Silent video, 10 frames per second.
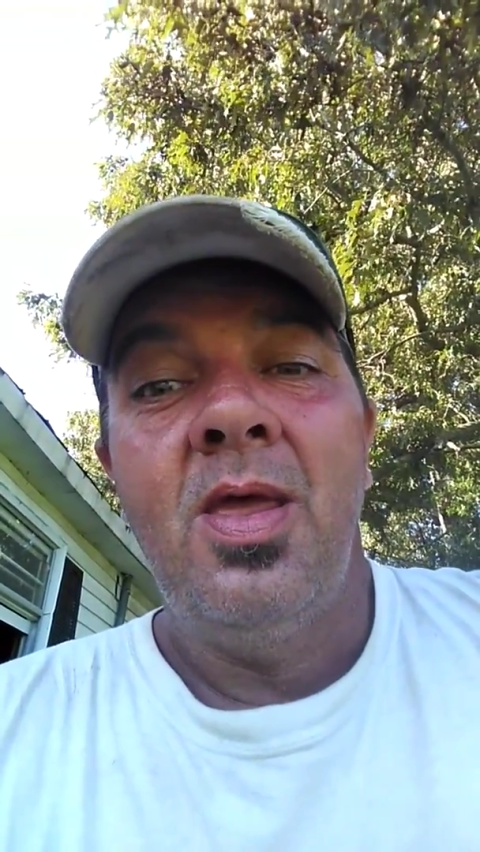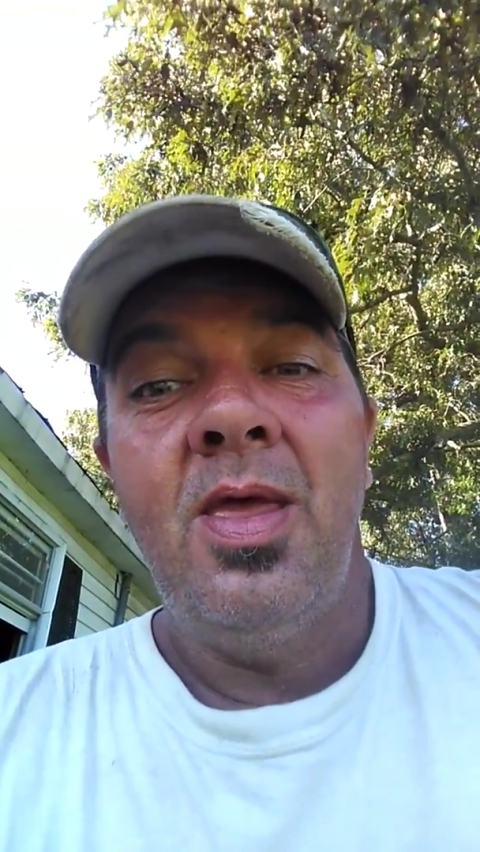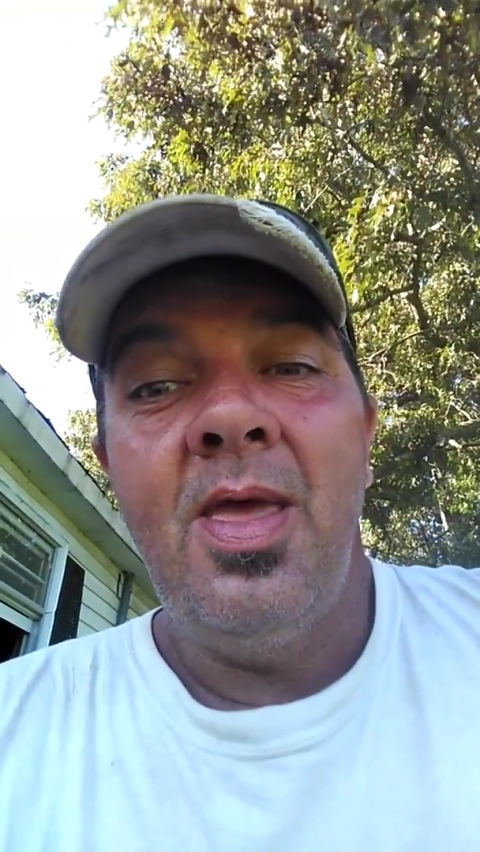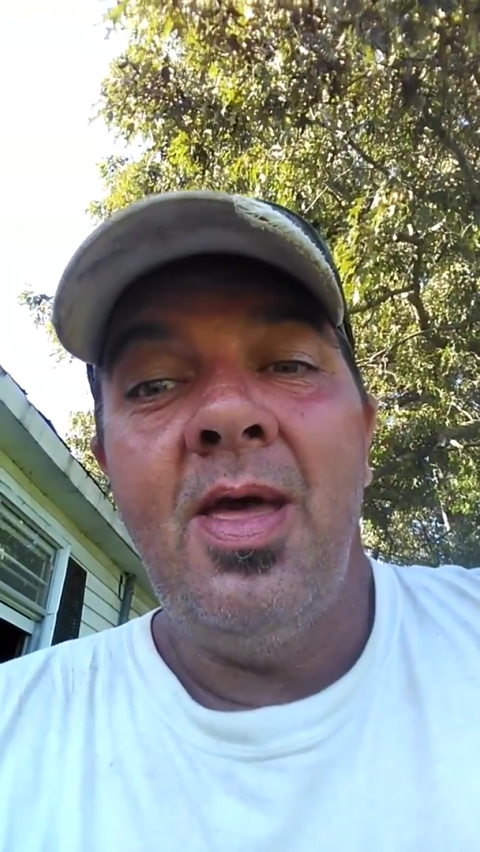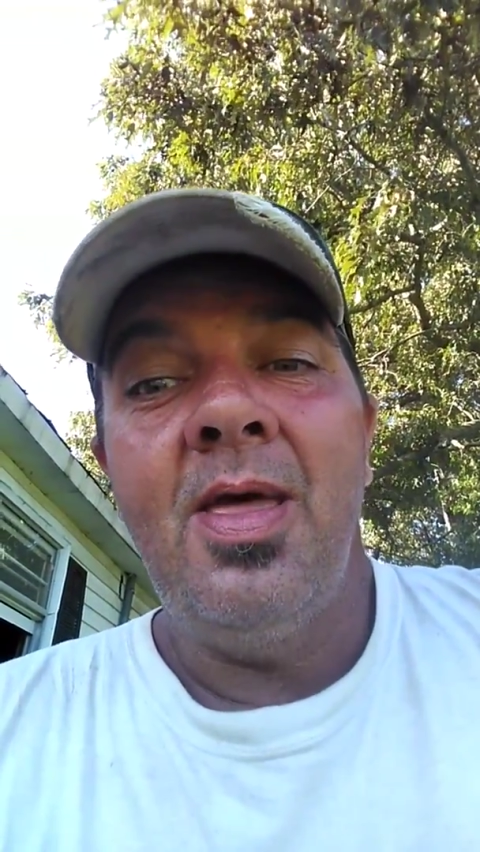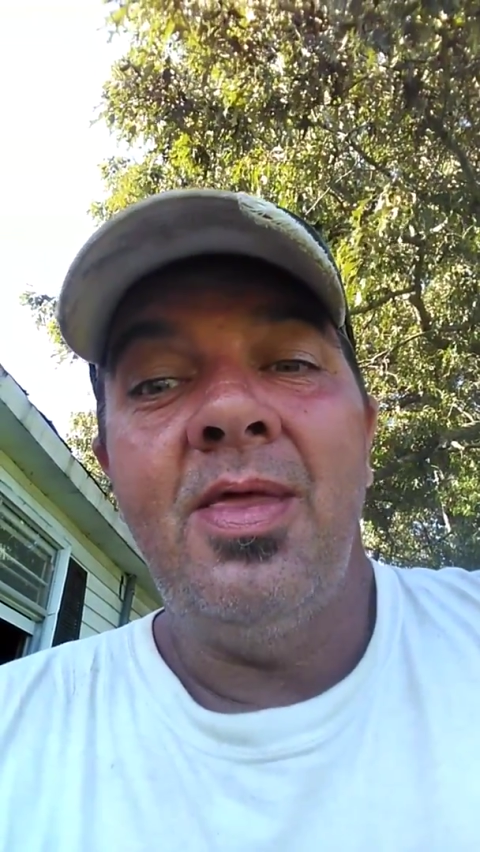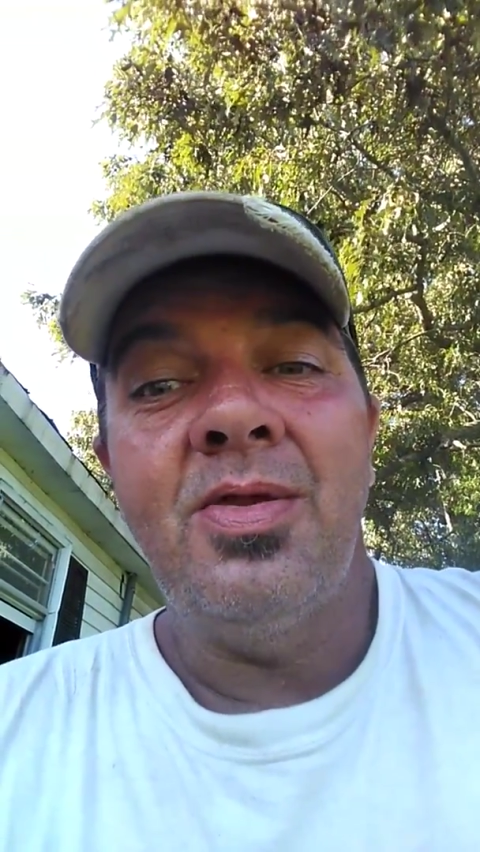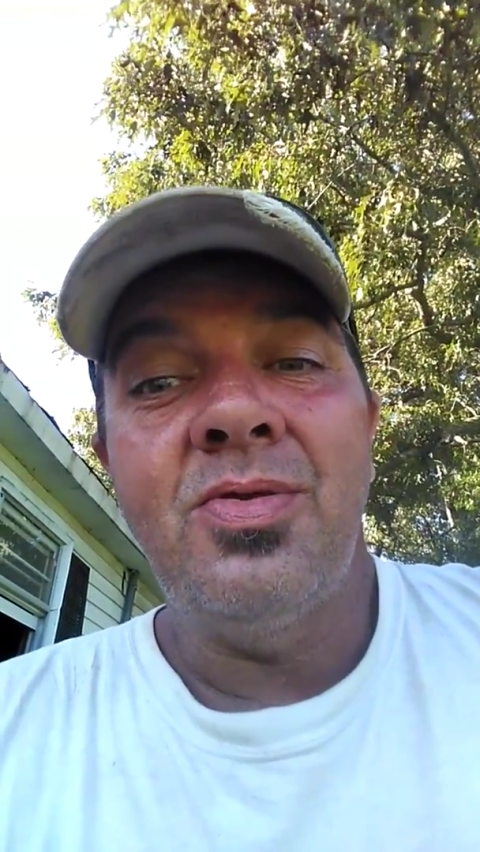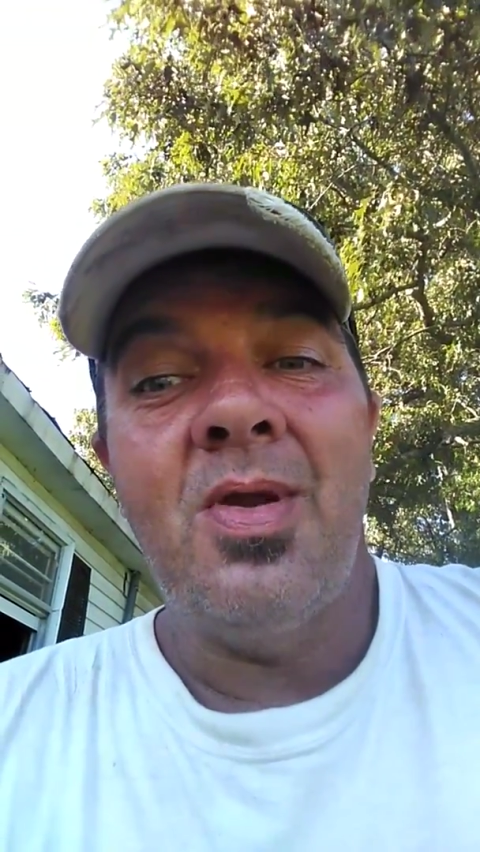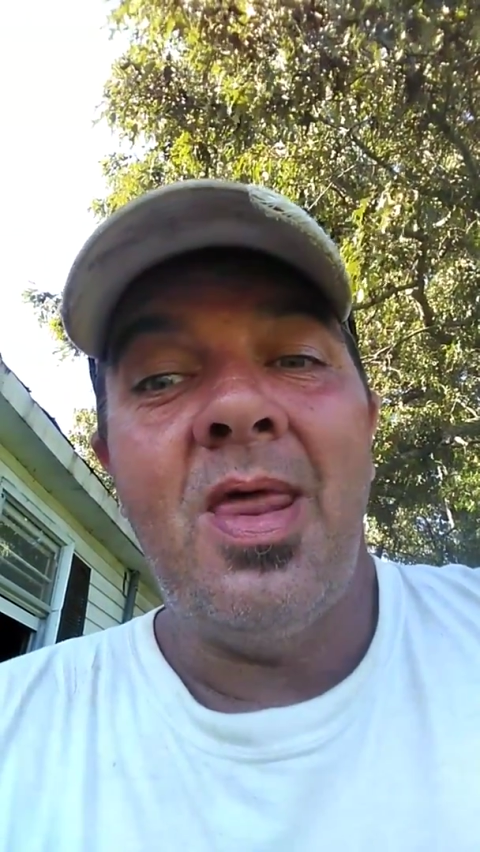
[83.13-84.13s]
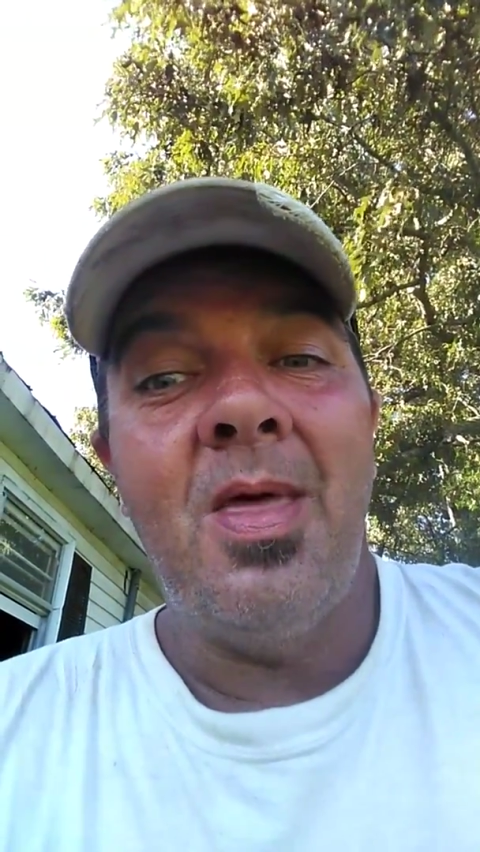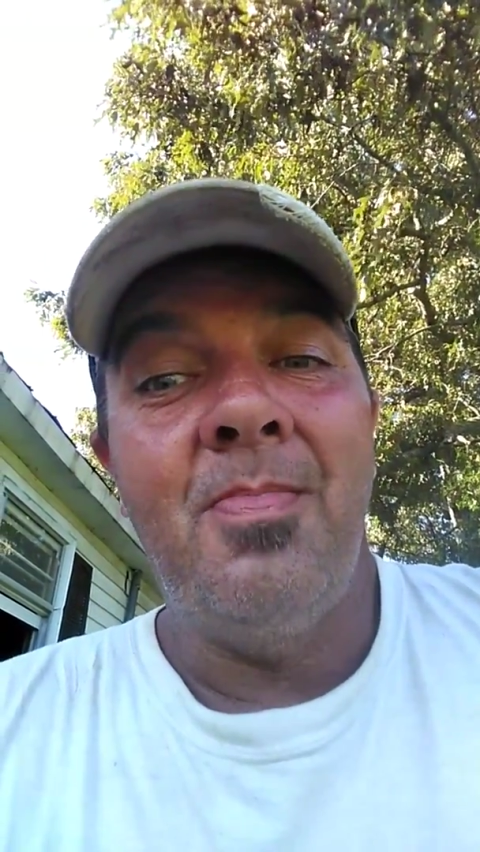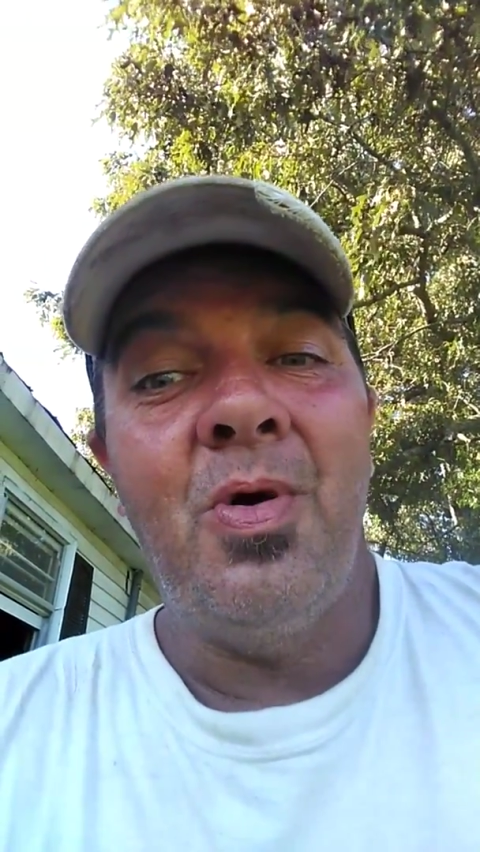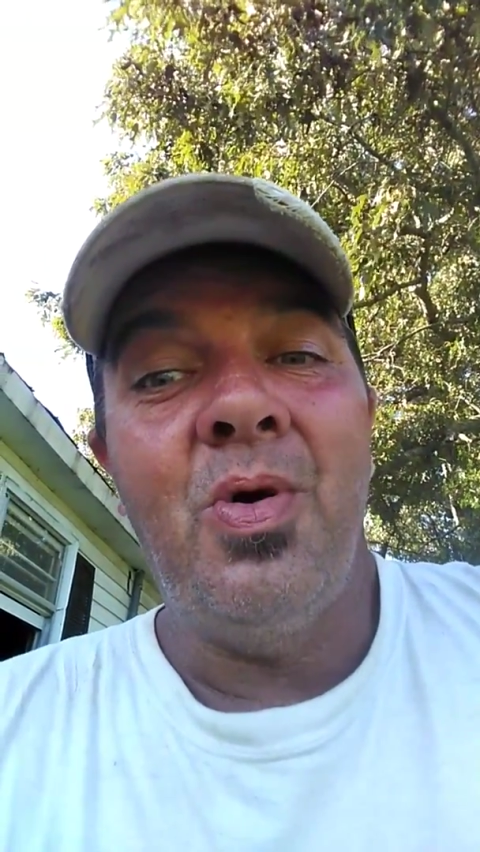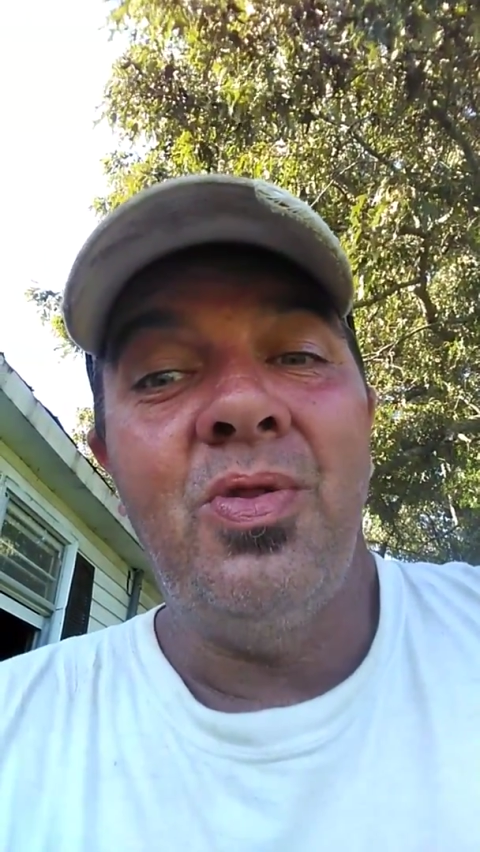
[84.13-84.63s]
Yeah, that's right, I
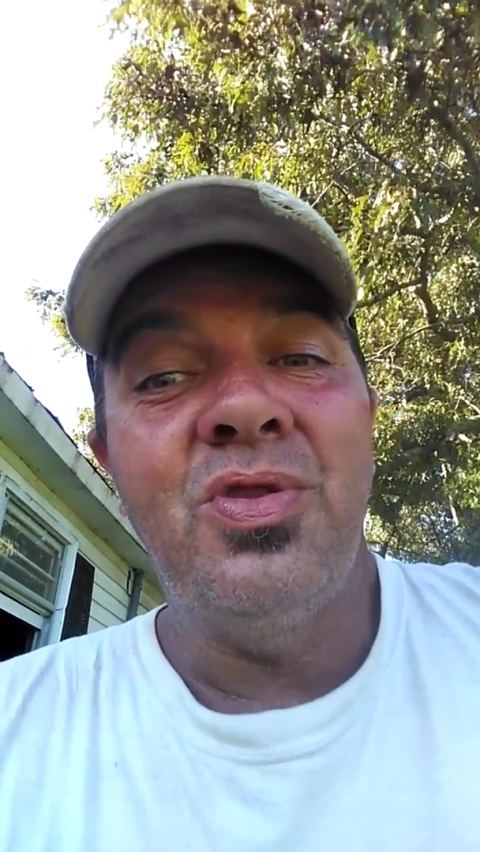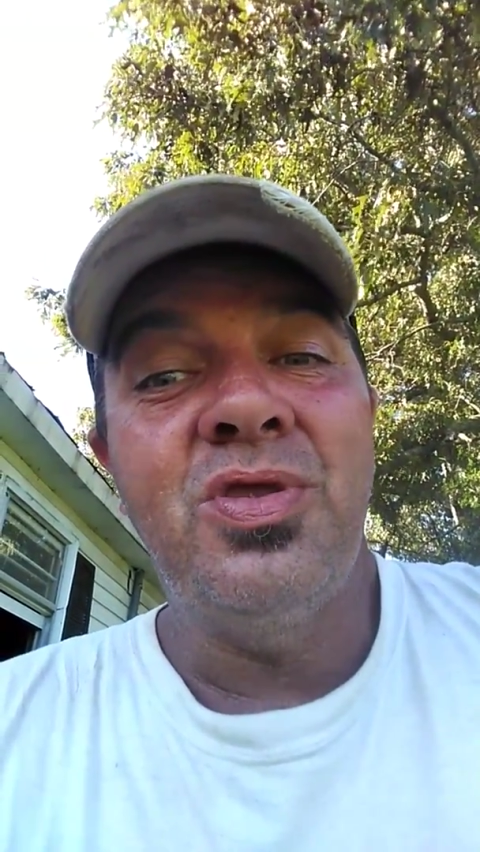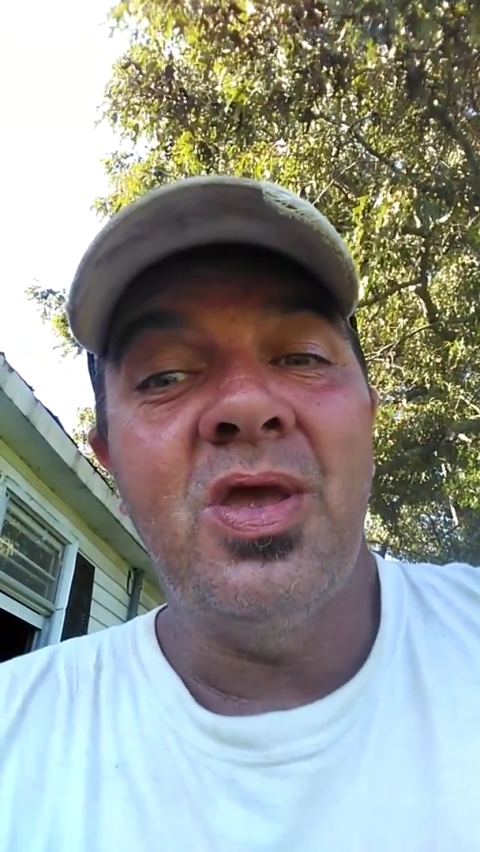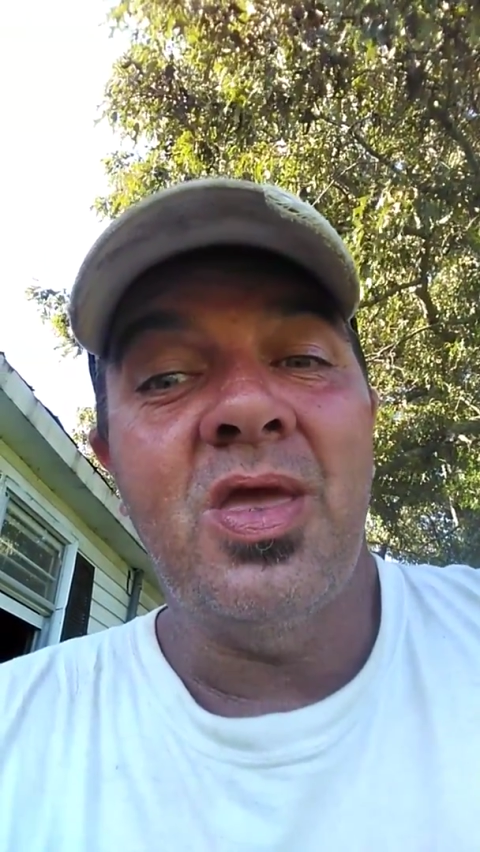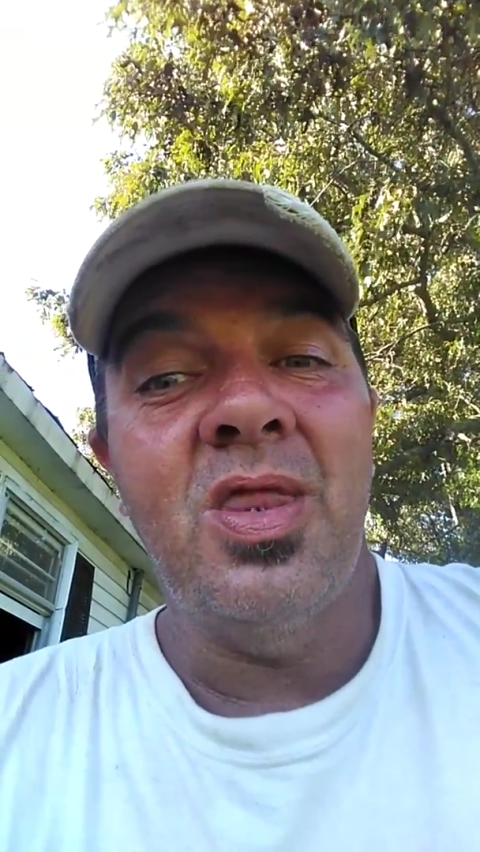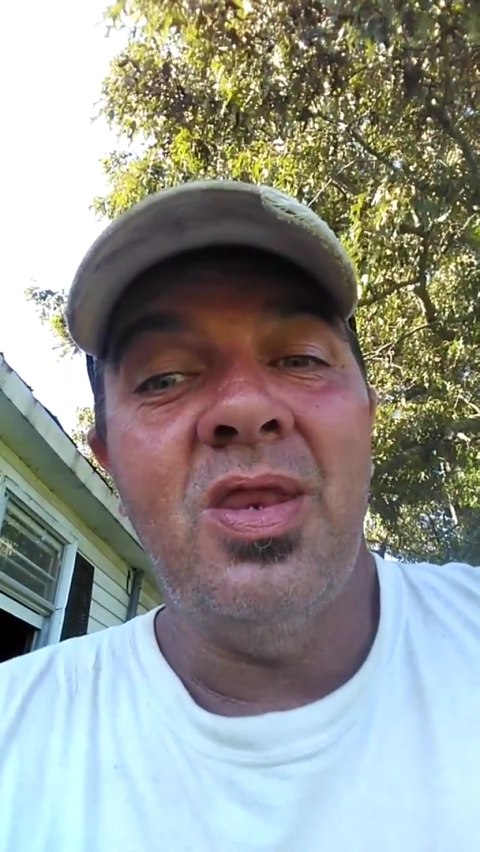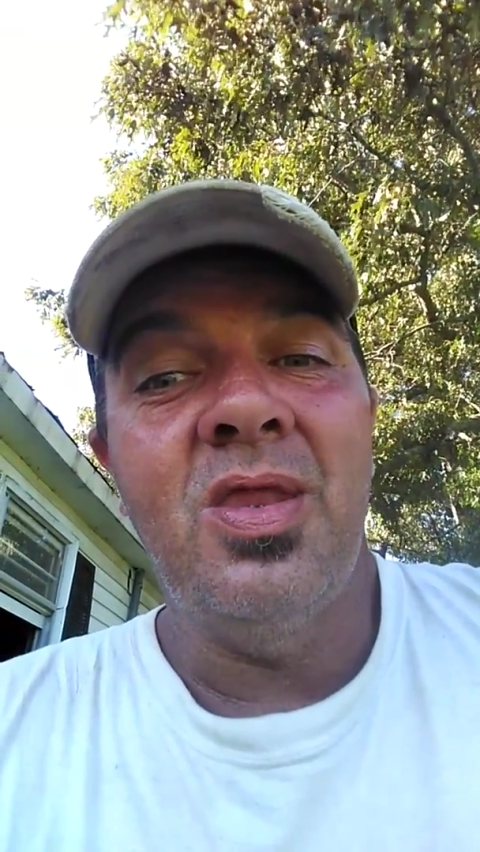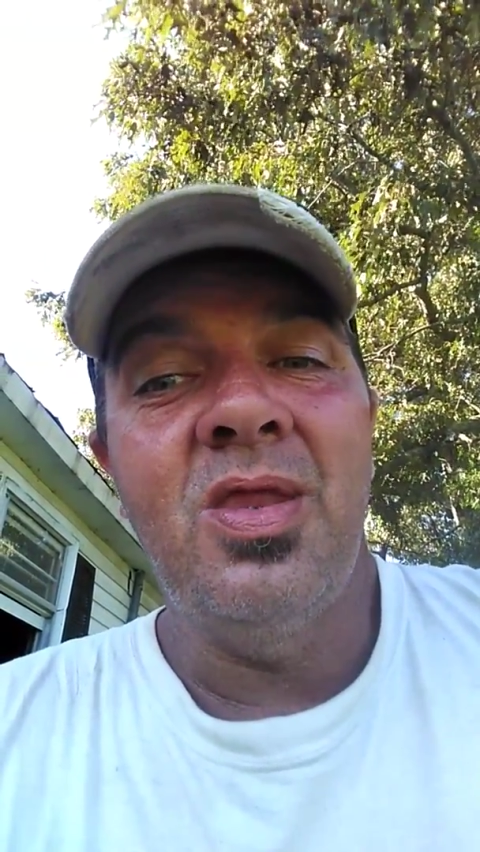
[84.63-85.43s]
boil the chicken.